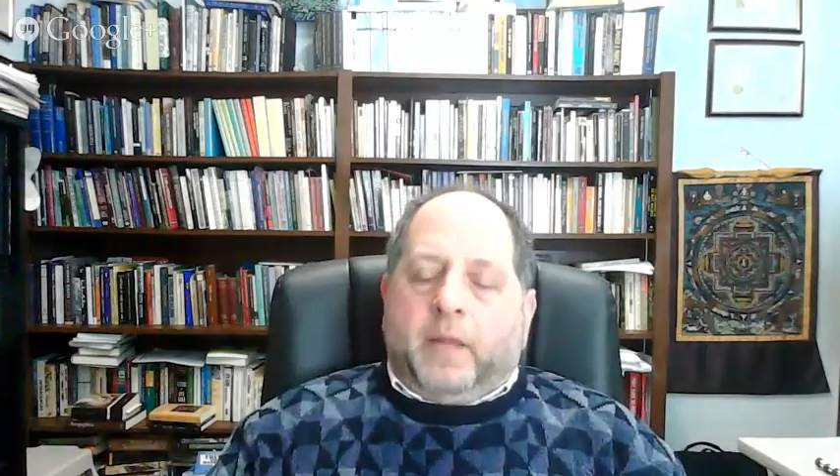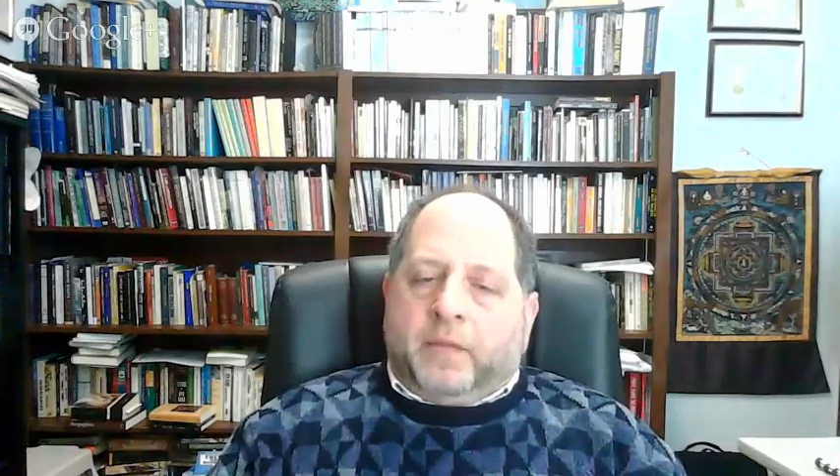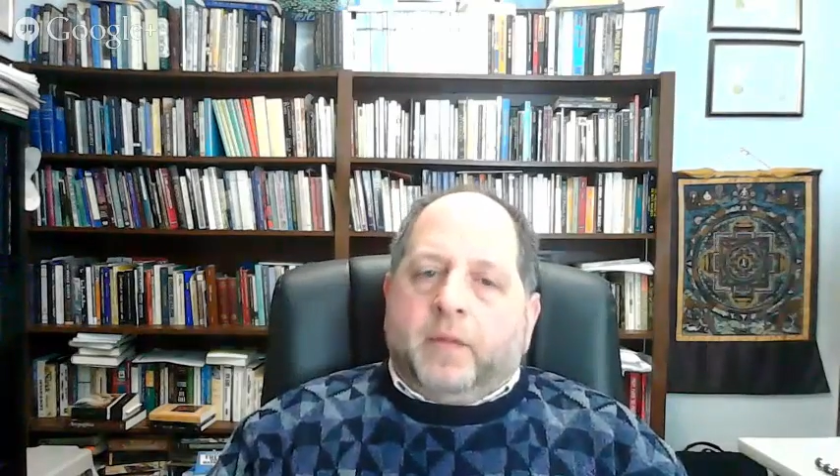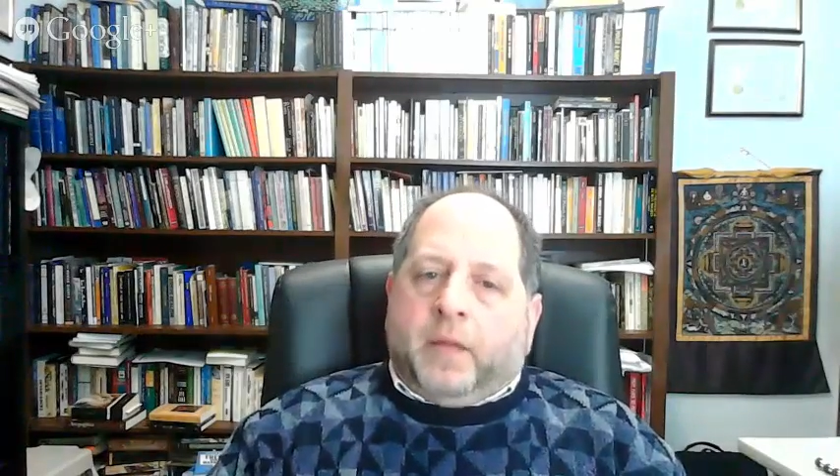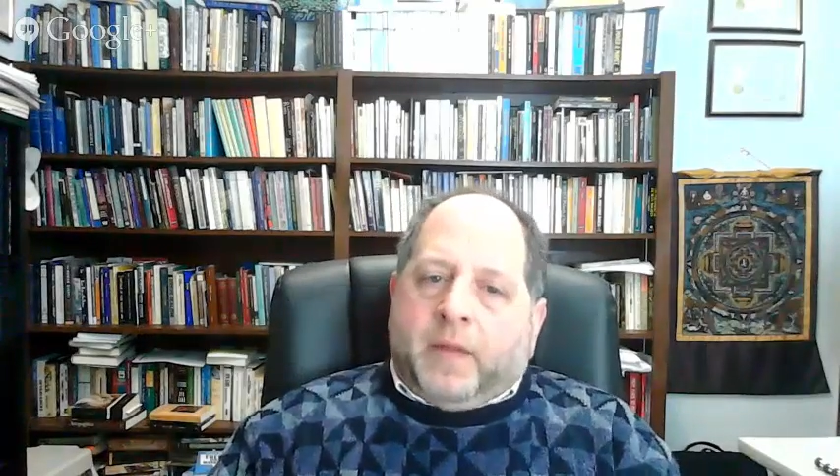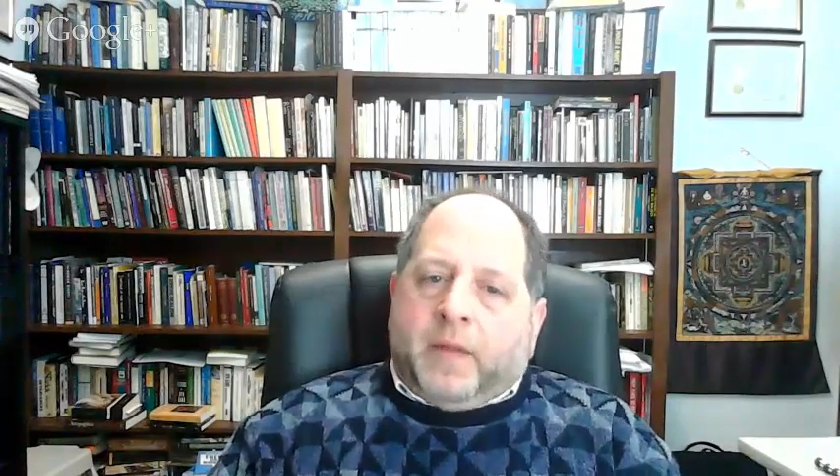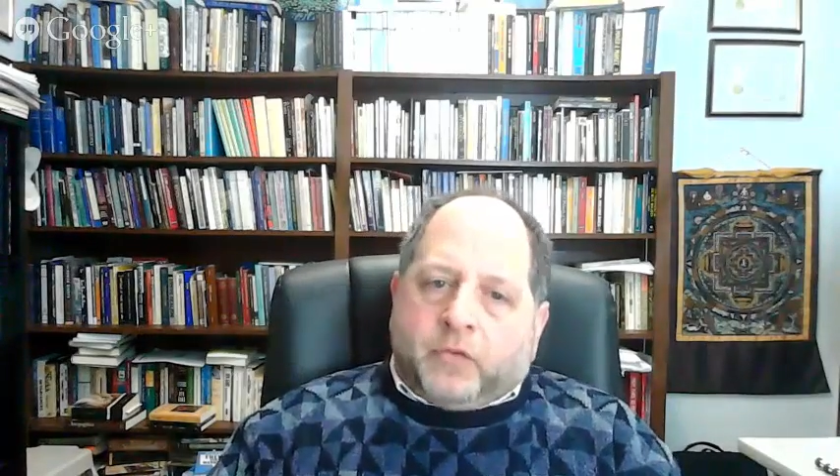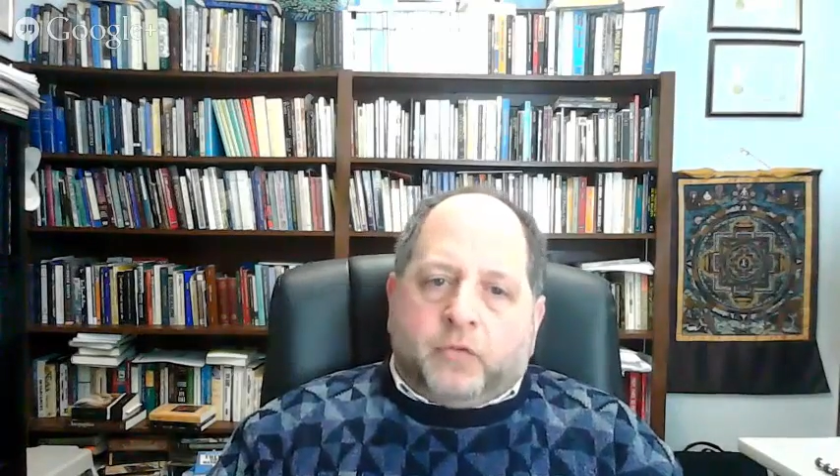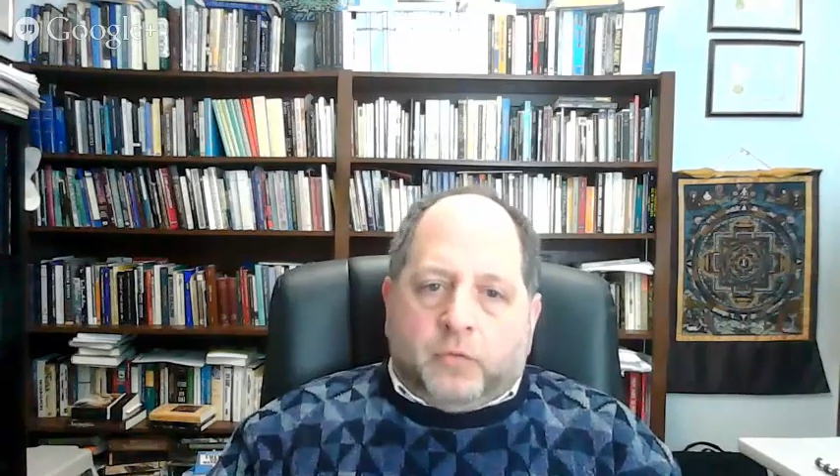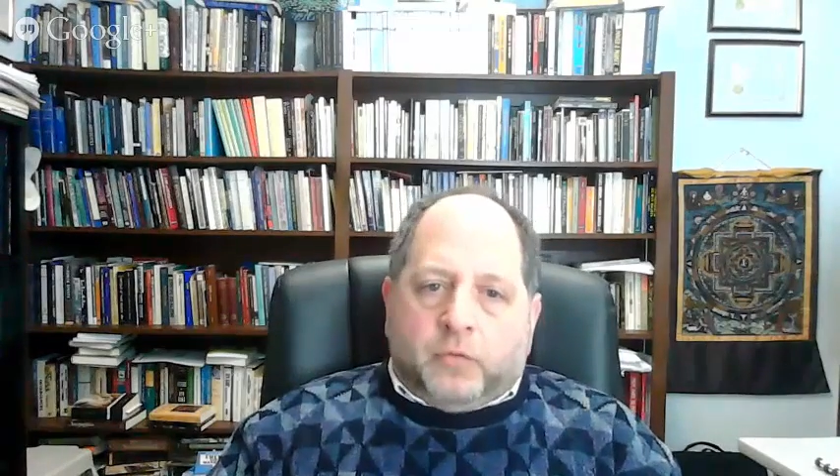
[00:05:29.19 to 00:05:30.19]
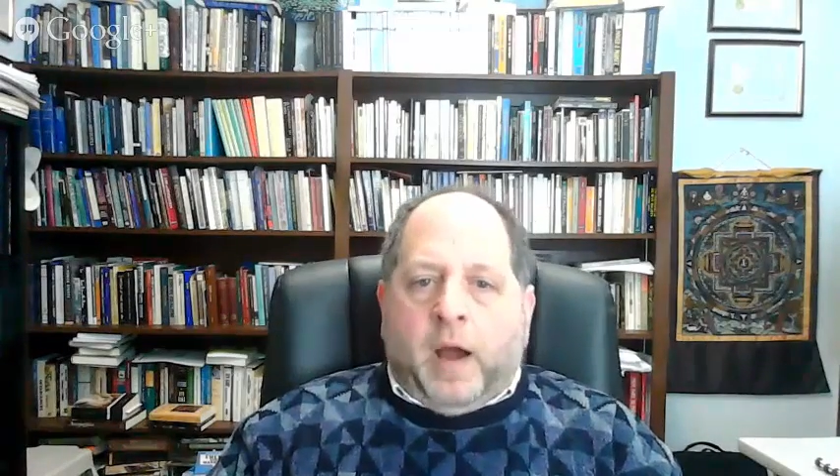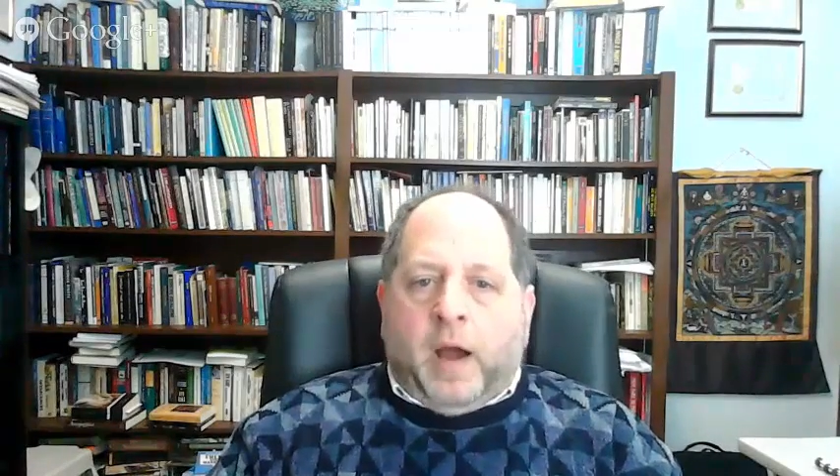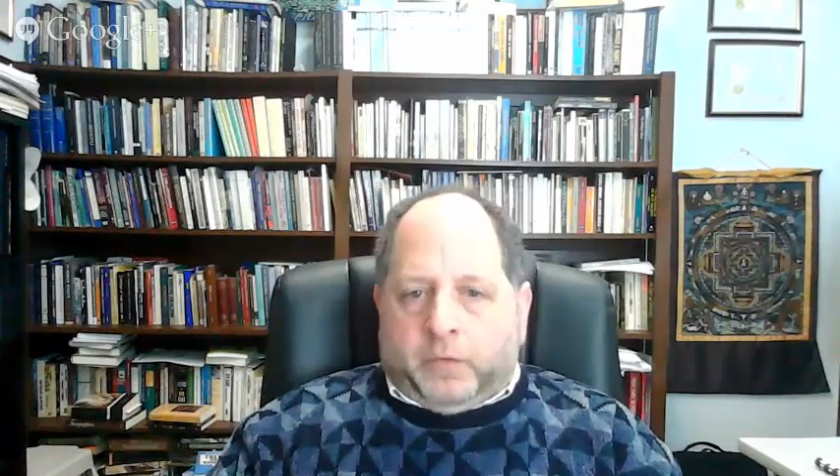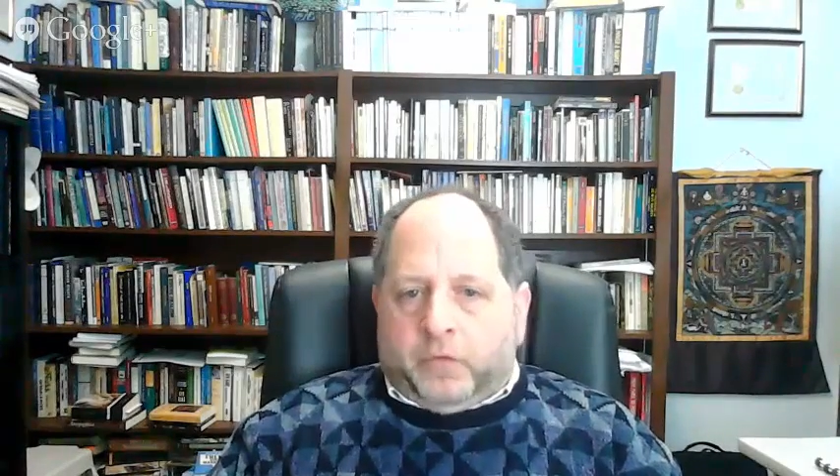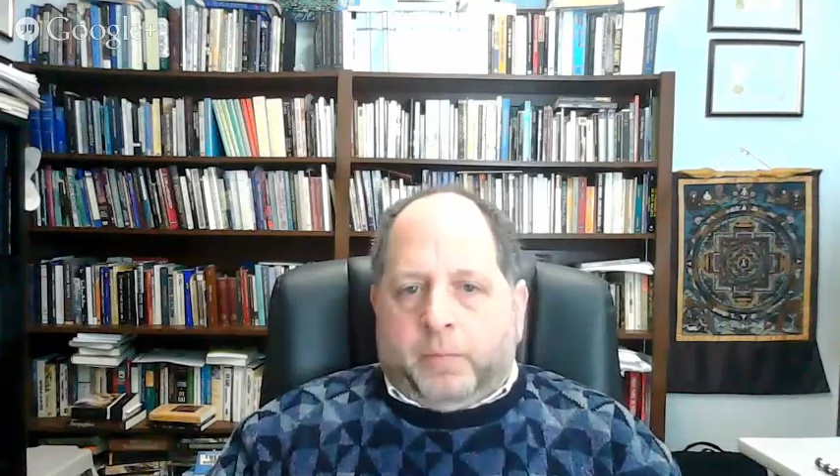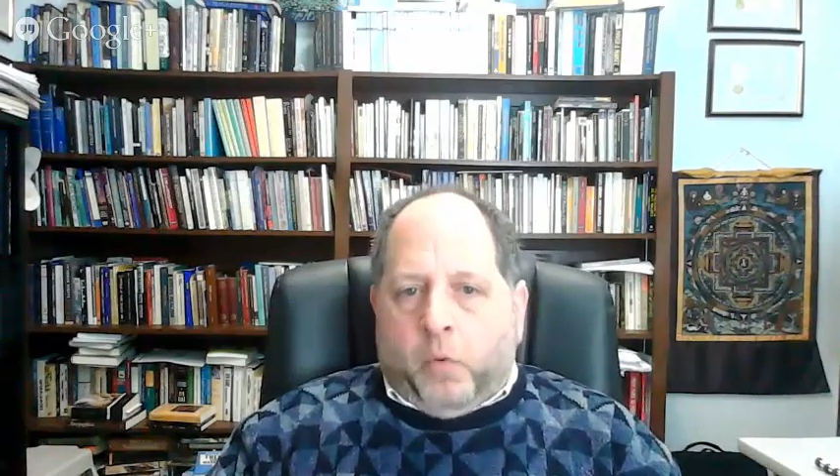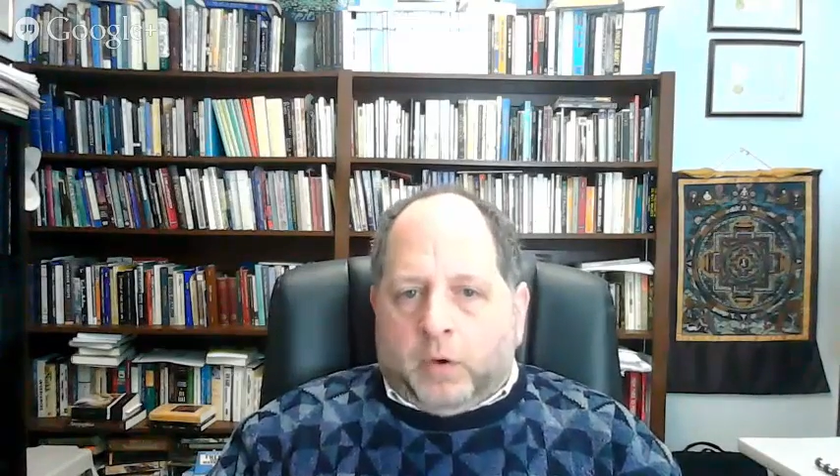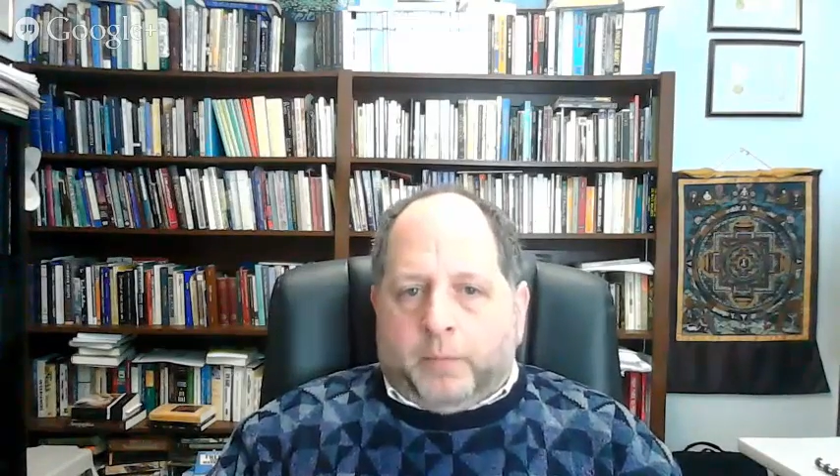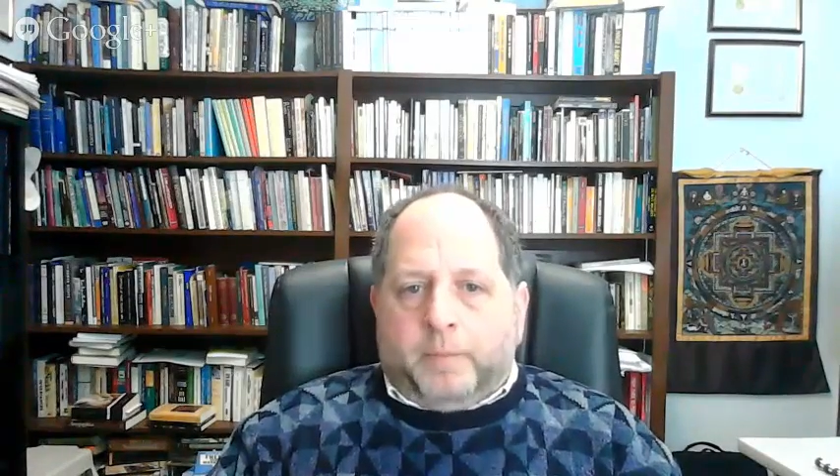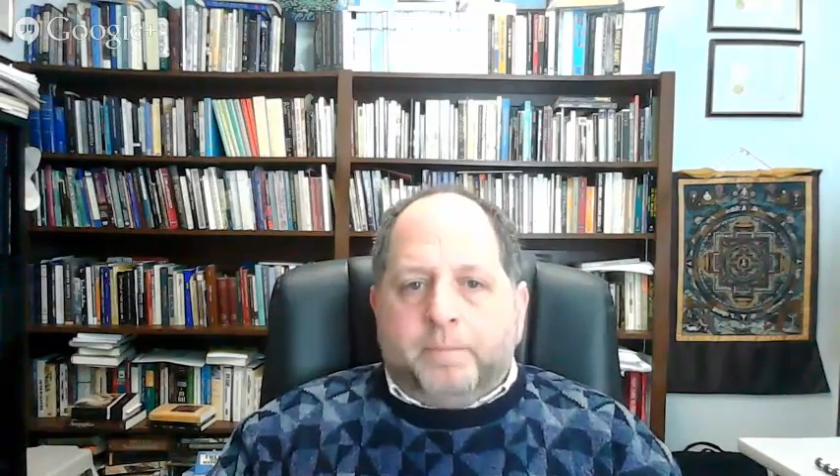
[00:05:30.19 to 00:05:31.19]
And, and that's not
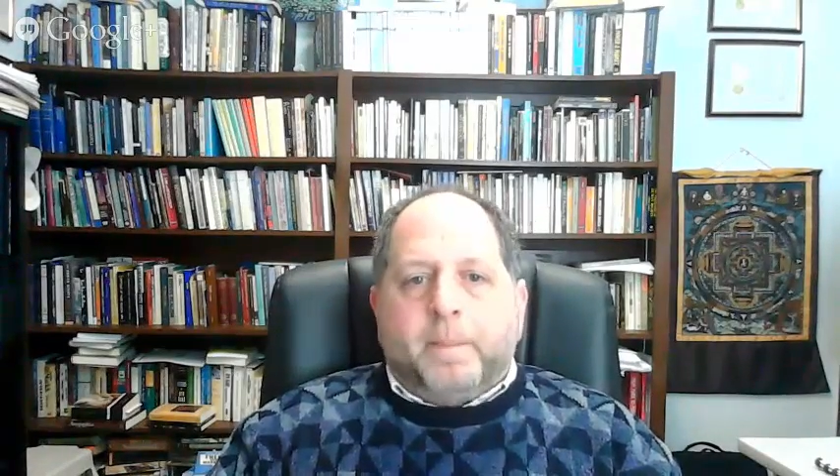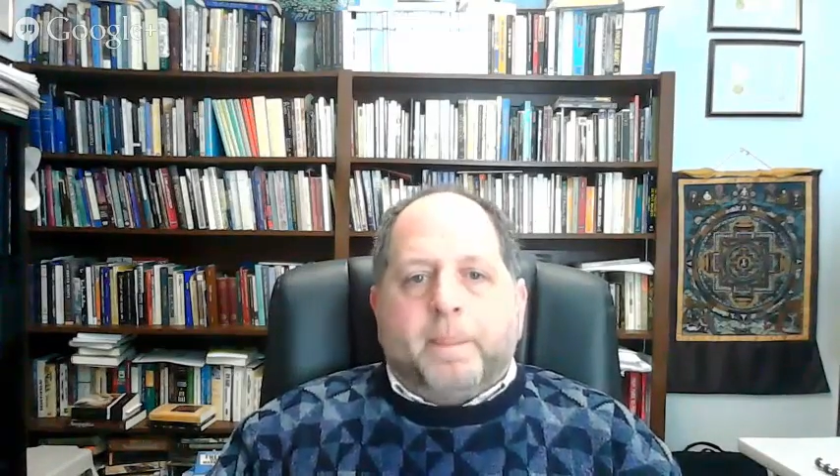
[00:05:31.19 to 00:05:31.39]
supportable.